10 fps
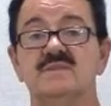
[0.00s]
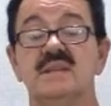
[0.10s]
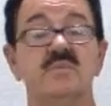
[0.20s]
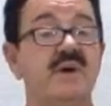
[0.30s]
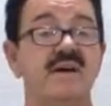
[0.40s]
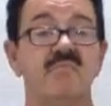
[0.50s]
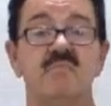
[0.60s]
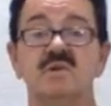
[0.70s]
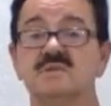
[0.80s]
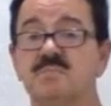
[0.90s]
And then we have
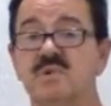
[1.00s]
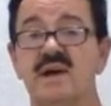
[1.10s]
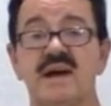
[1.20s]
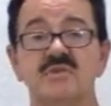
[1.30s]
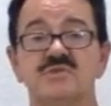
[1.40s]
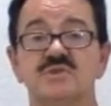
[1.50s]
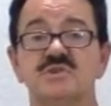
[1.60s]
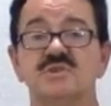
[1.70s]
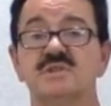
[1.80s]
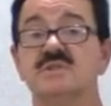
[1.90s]
multiple house
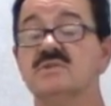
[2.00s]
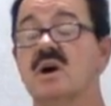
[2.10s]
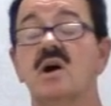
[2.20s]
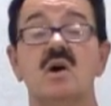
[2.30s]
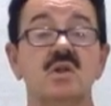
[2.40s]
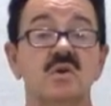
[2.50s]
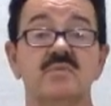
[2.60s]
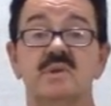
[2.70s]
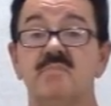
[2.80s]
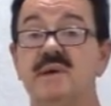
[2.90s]
churches all
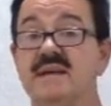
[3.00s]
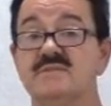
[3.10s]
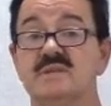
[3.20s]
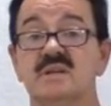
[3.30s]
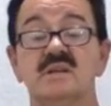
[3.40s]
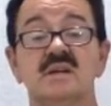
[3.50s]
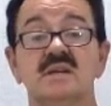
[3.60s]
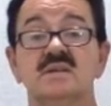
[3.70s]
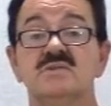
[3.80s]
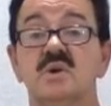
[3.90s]
over the basin
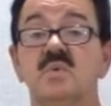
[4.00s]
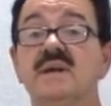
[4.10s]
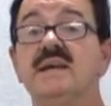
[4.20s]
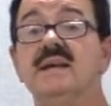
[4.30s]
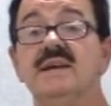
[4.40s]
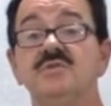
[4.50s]
so we can get